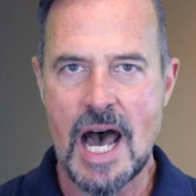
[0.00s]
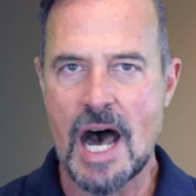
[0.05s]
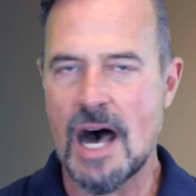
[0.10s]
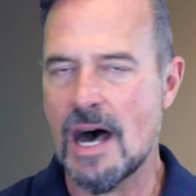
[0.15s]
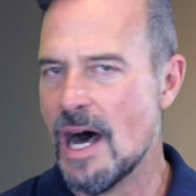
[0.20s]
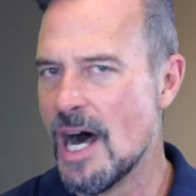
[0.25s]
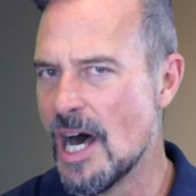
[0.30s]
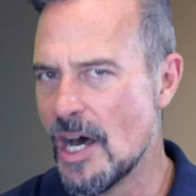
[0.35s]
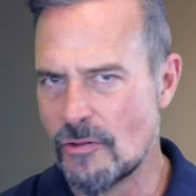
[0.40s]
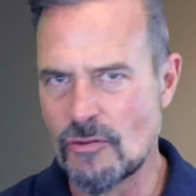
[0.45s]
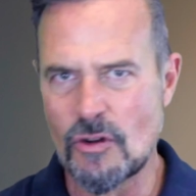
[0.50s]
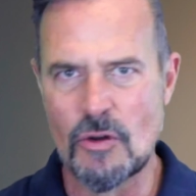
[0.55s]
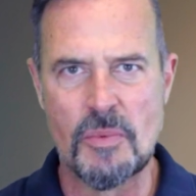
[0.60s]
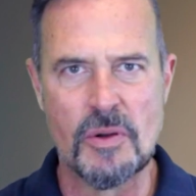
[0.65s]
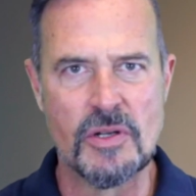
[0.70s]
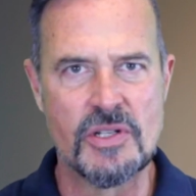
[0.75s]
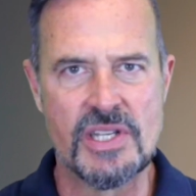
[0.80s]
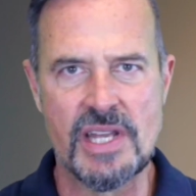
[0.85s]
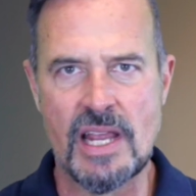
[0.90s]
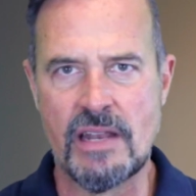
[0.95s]
a
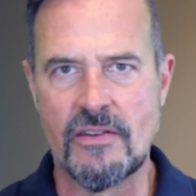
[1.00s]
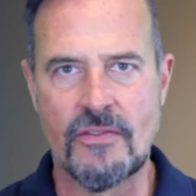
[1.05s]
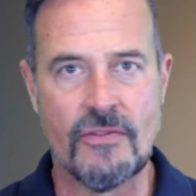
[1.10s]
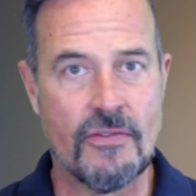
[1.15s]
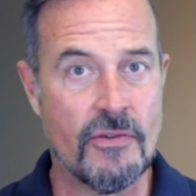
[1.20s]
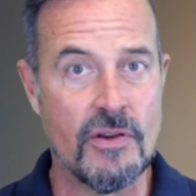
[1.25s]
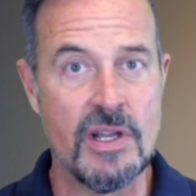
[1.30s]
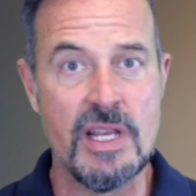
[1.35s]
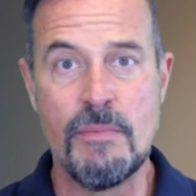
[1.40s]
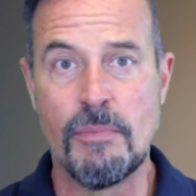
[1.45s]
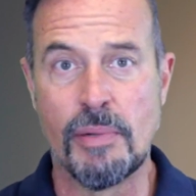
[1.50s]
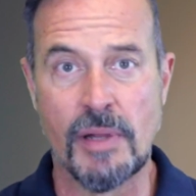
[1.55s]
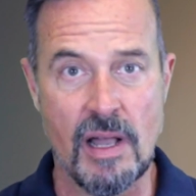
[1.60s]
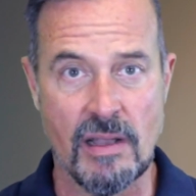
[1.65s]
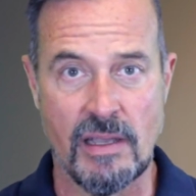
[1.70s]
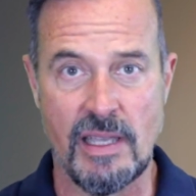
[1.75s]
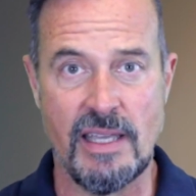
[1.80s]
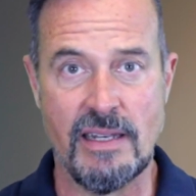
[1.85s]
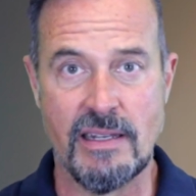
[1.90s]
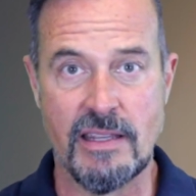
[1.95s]
100% free
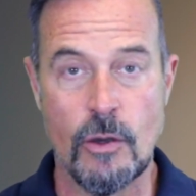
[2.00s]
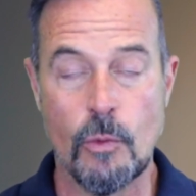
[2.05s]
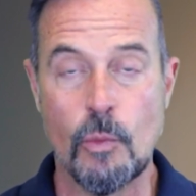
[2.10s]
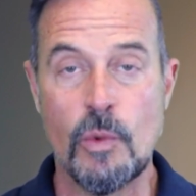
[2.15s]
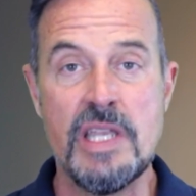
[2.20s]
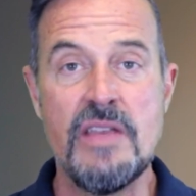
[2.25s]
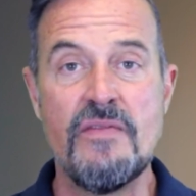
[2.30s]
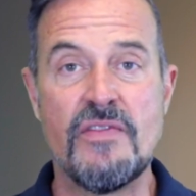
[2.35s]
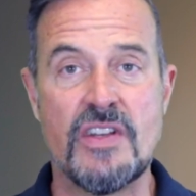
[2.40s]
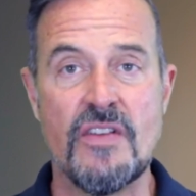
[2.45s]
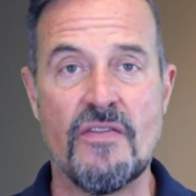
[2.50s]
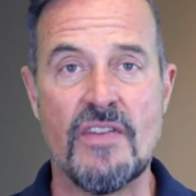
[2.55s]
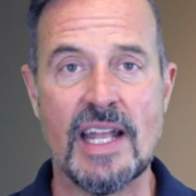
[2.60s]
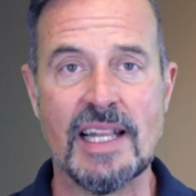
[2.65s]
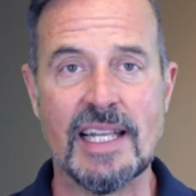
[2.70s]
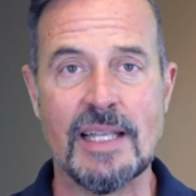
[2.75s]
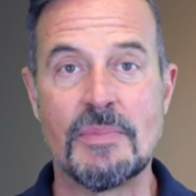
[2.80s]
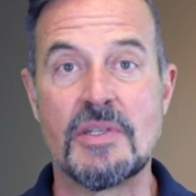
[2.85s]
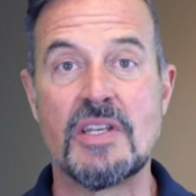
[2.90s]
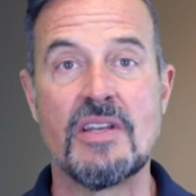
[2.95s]
plugin that we've
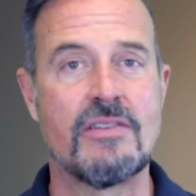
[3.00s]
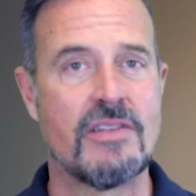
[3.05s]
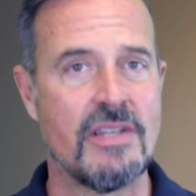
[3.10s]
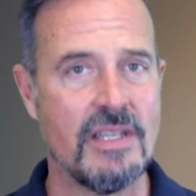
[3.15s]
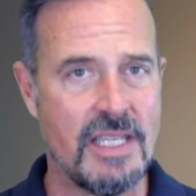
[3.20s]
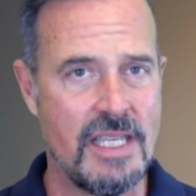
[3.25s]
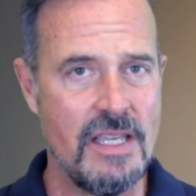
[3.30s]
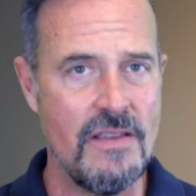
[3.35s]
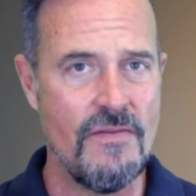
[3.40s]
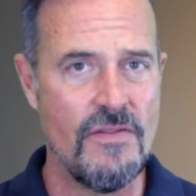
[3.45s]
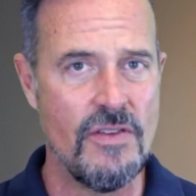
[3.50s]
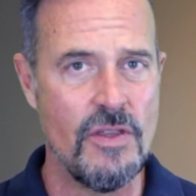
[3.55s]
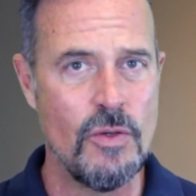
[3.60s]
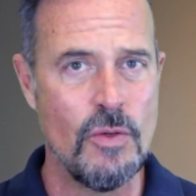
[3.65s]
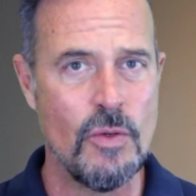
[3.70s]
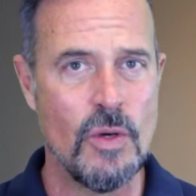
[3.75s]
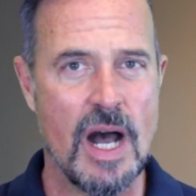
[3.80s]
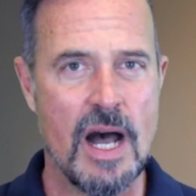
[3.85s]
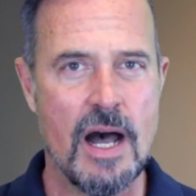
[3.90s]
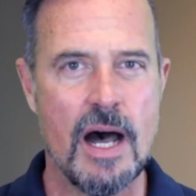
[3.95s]
developed to give
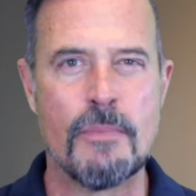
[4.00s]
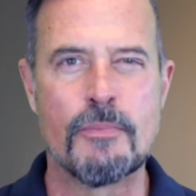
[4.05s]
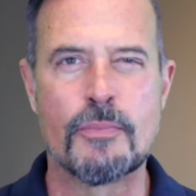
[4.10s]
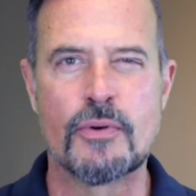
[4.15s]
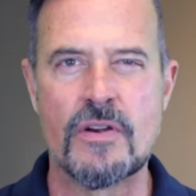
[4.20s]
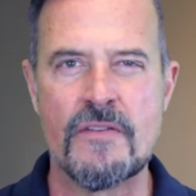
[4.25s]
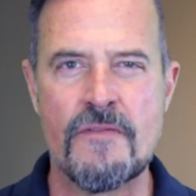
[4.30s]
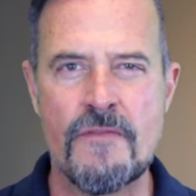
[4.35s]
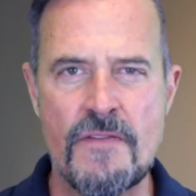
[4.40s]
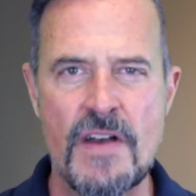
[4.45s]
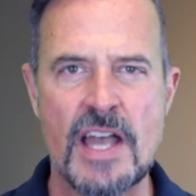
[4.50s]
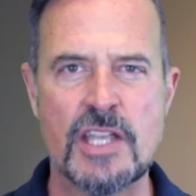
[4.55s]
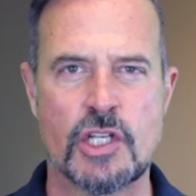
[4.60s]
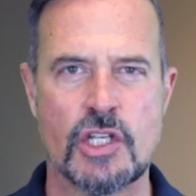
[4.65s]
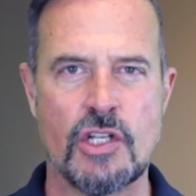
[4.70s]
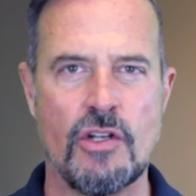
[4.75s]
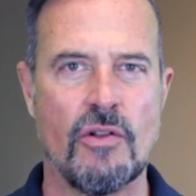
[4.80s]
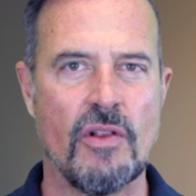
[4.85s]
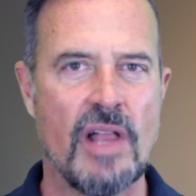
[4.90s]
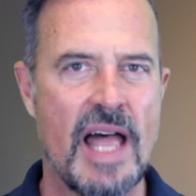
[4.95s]
you a
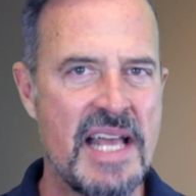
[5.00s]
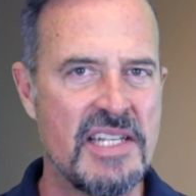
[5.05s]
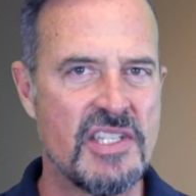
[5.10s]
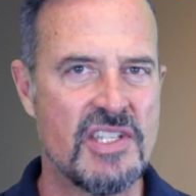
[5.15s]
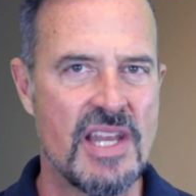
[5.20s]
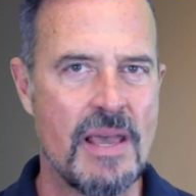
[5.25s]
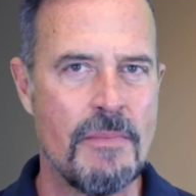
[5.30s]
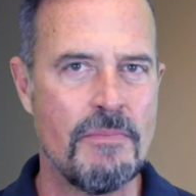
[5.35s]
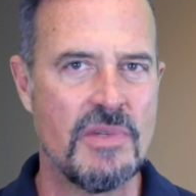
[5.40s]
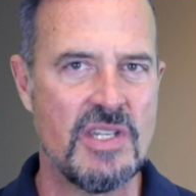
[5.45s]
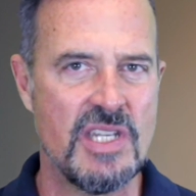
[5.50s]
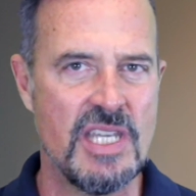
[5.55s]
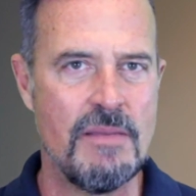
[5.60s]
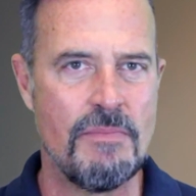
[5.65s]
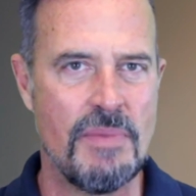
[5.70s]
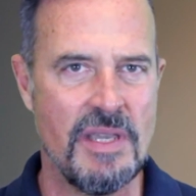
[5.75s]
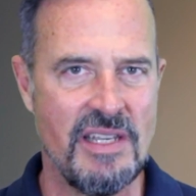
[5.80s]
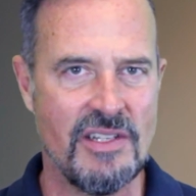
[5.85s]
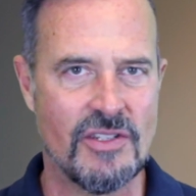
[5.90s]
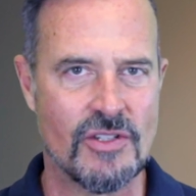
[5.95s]
professional
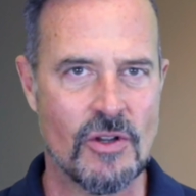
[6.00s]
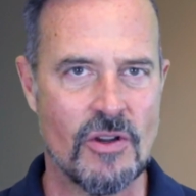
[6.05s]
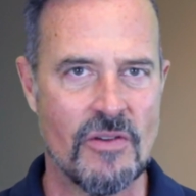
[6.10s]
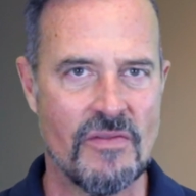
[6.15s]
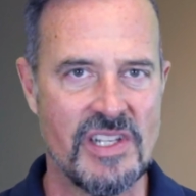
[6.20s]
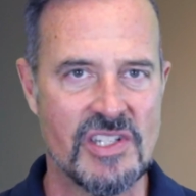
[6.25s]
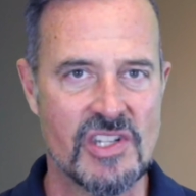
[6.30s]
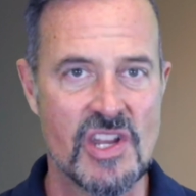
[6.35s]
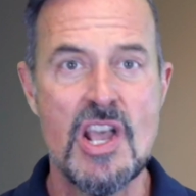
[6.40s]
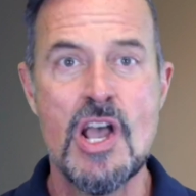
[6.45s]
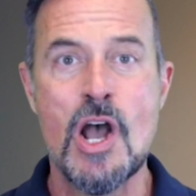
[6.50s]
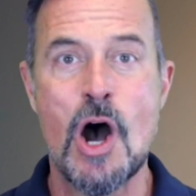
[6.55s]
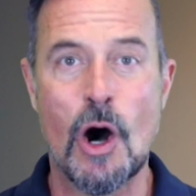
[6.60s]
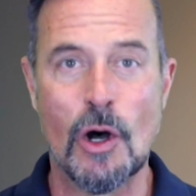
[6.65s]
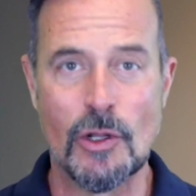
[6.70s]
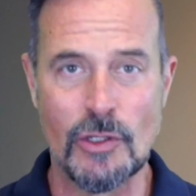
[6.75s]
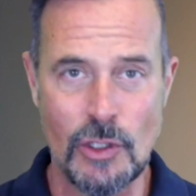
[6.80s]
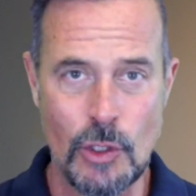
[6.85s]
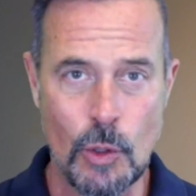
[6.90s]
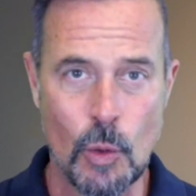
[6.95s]
SMTP service
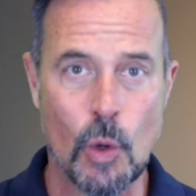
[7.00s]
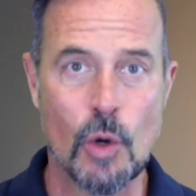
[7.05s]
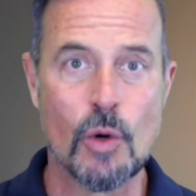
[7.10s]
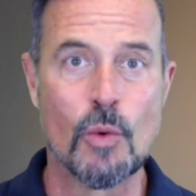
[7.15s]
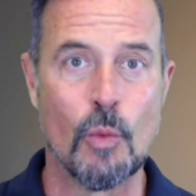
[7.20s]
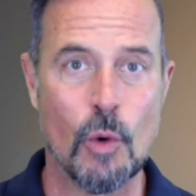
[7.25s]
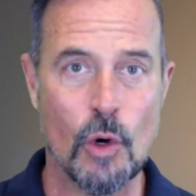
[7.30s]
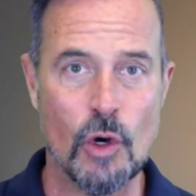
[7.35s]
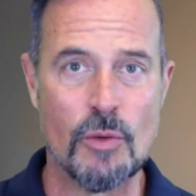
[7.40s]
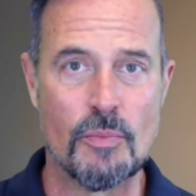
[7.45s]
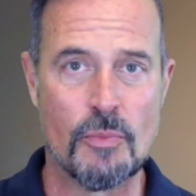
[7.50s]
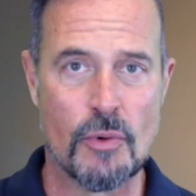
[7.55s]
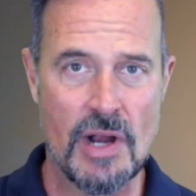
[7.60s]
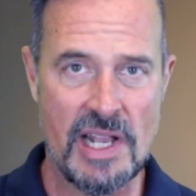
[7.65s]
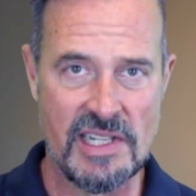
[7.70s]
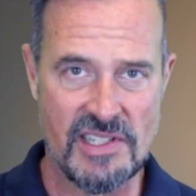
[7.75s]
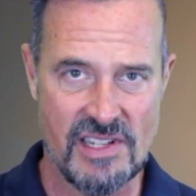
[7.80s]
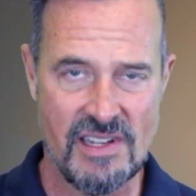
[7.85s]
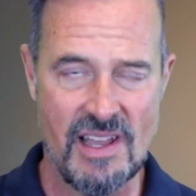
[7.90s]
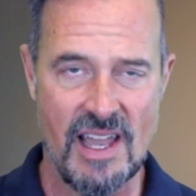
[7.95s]
on your
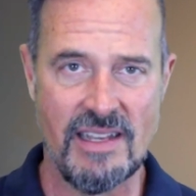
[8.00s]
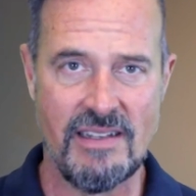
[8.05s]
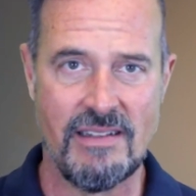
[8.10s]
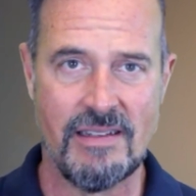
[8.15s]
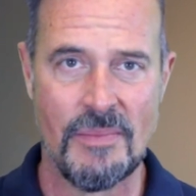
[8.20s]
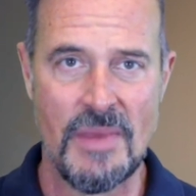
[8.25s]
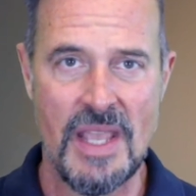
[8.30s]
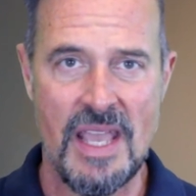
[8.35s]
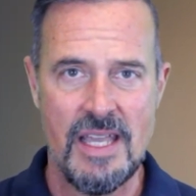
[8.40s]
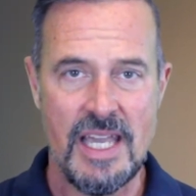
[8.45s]
WordPress site.